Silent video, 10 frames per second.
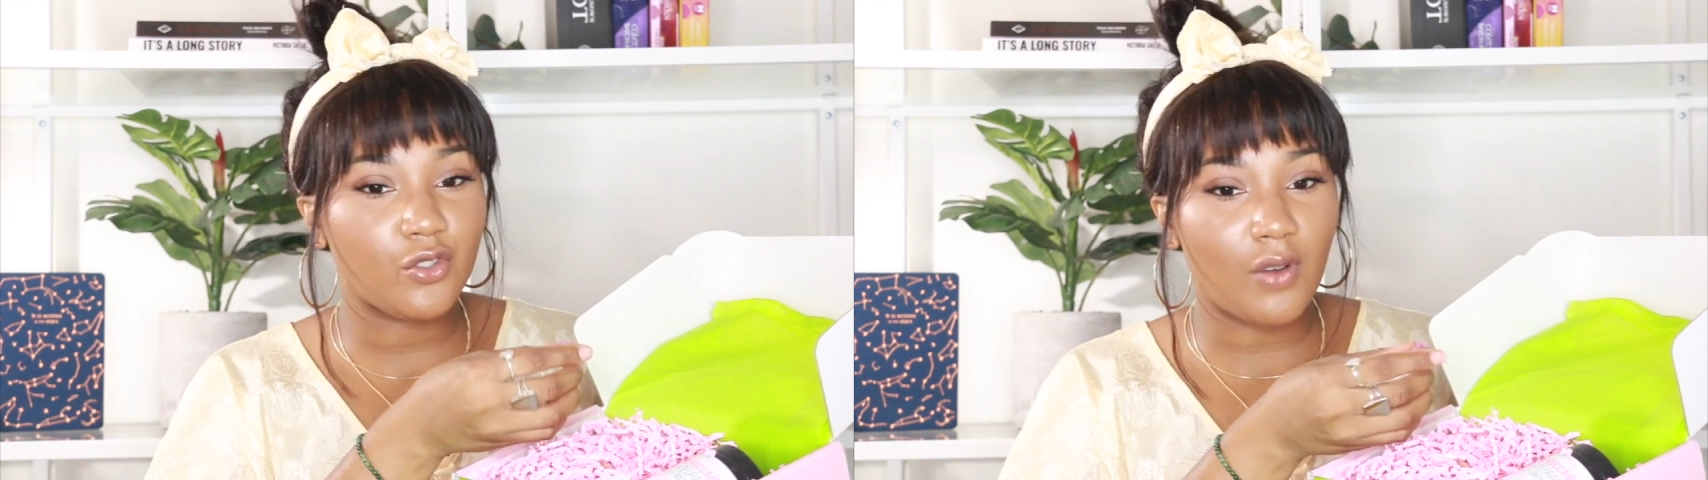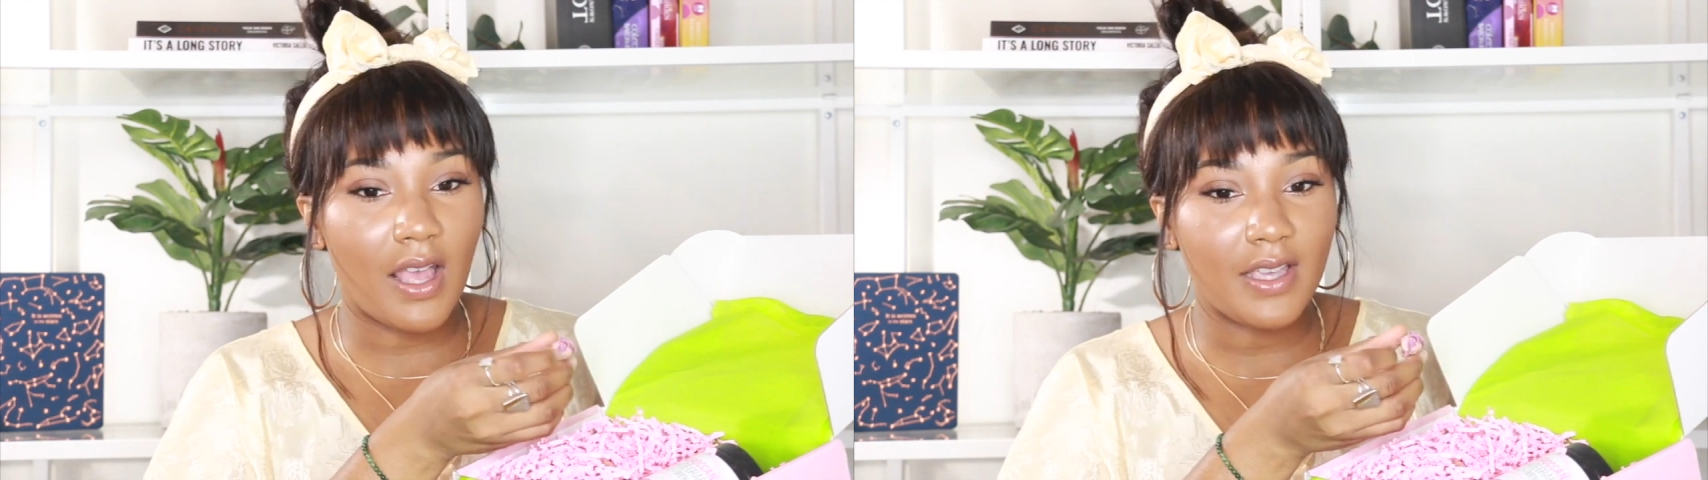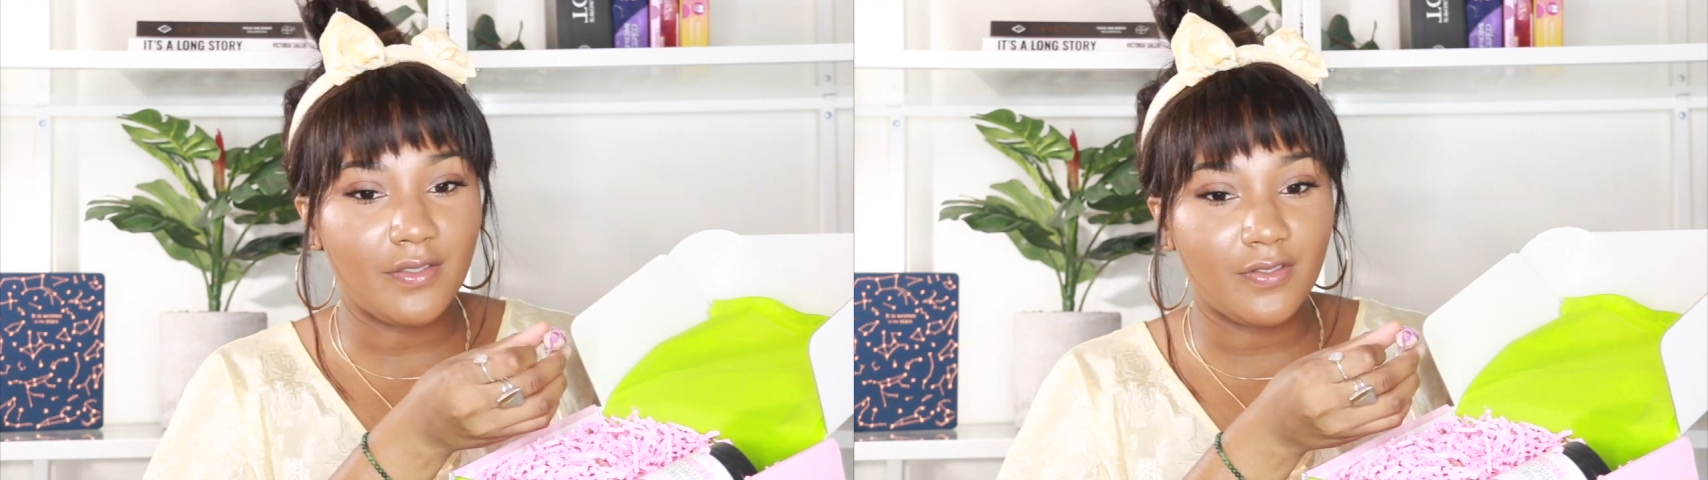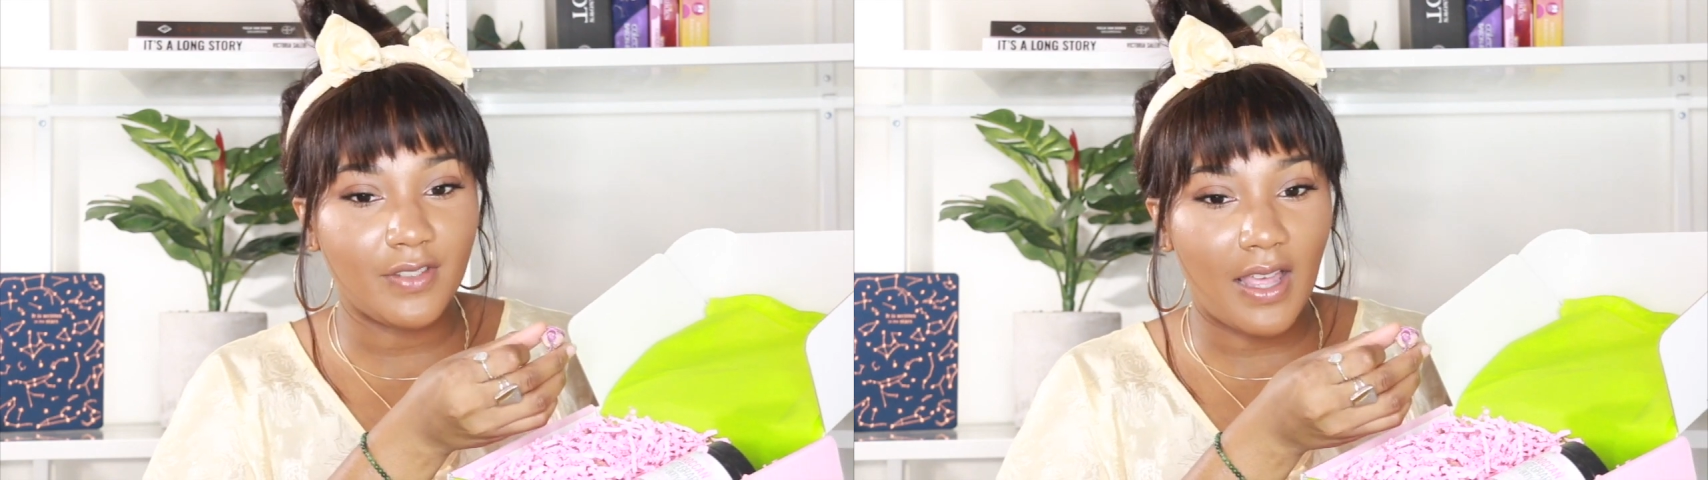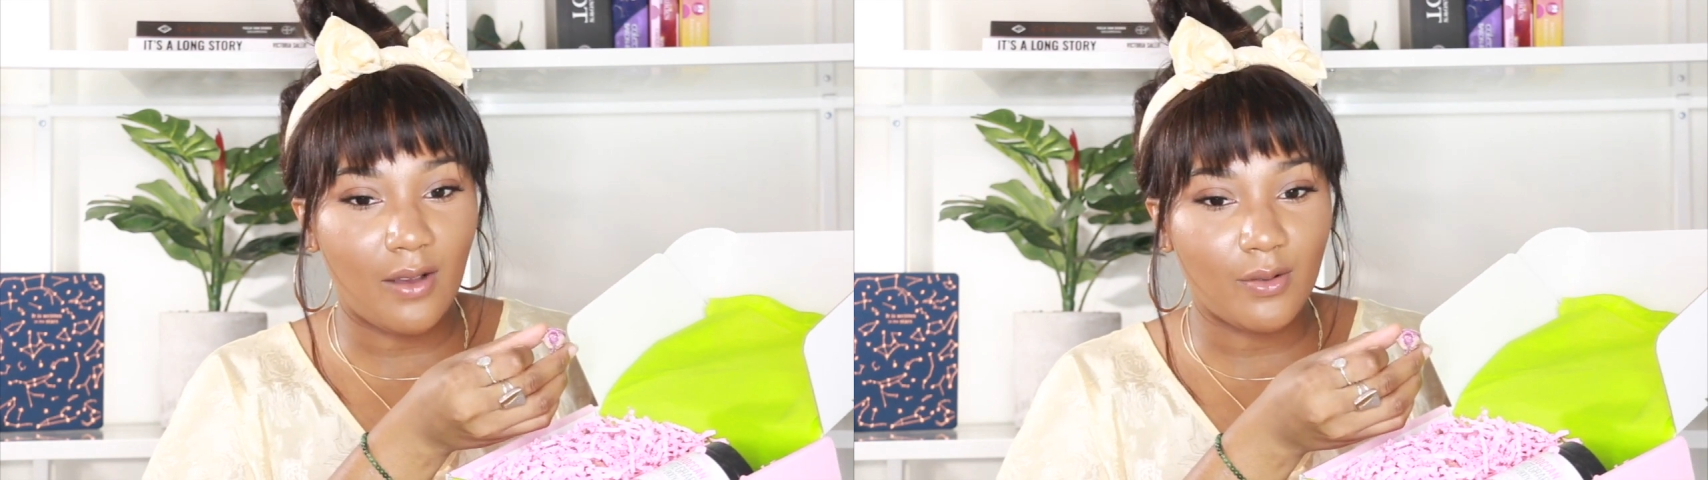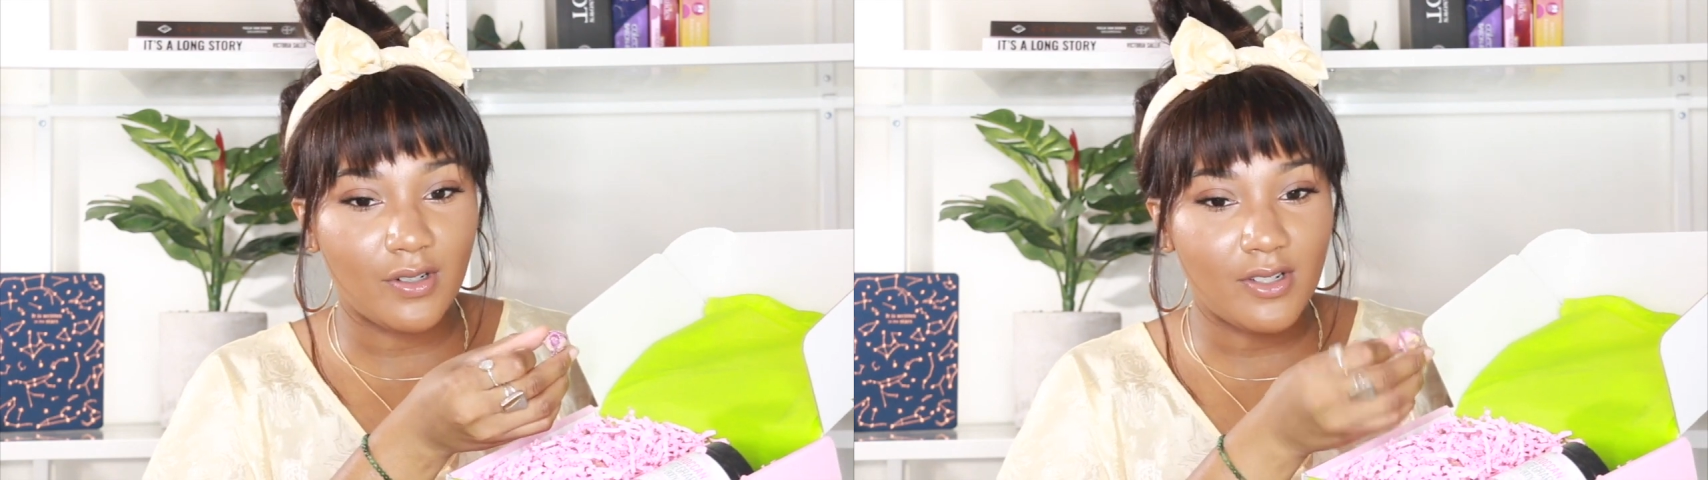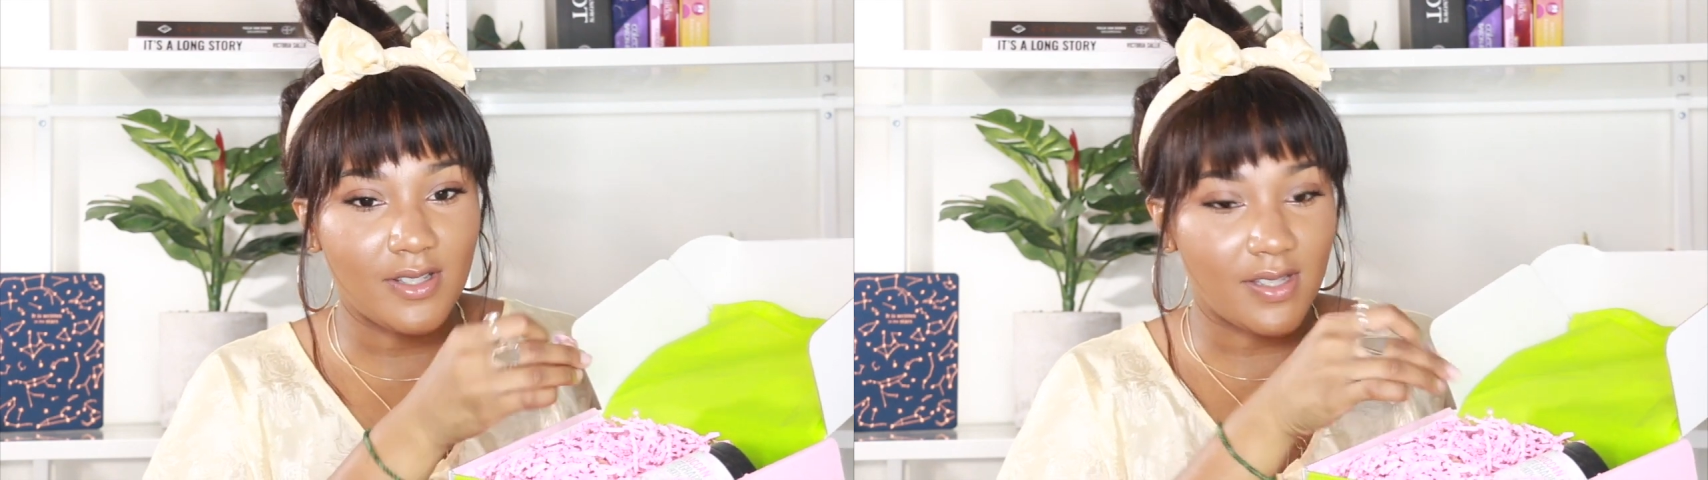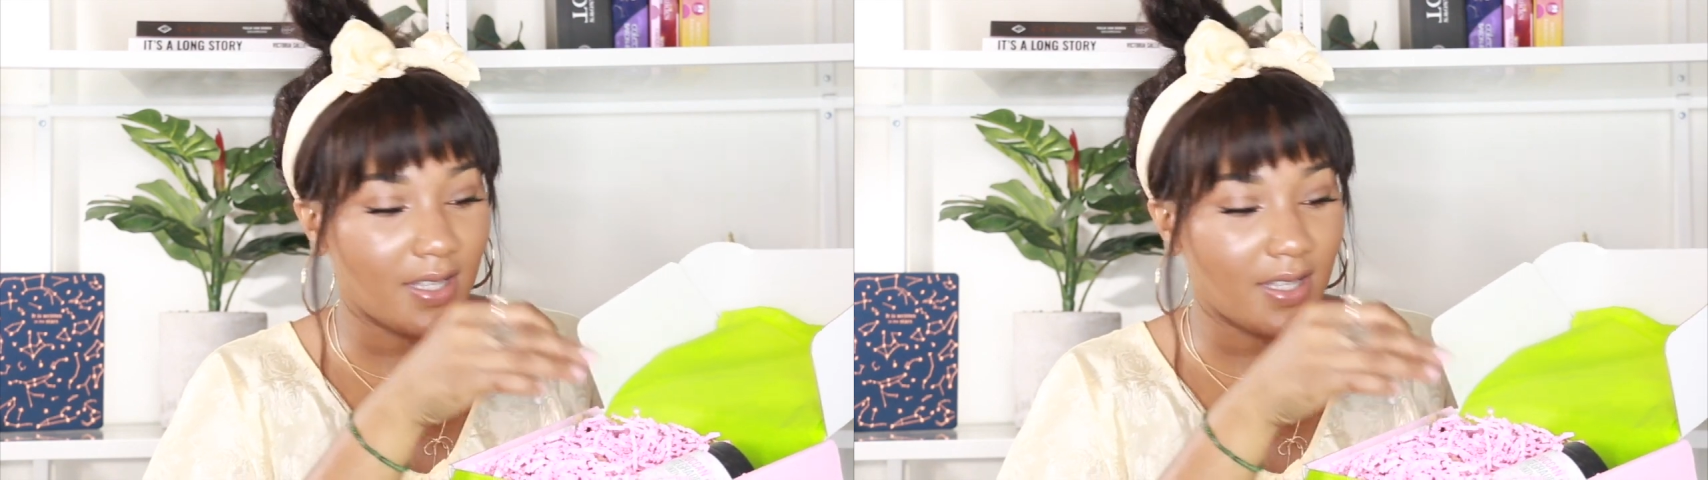dried flowers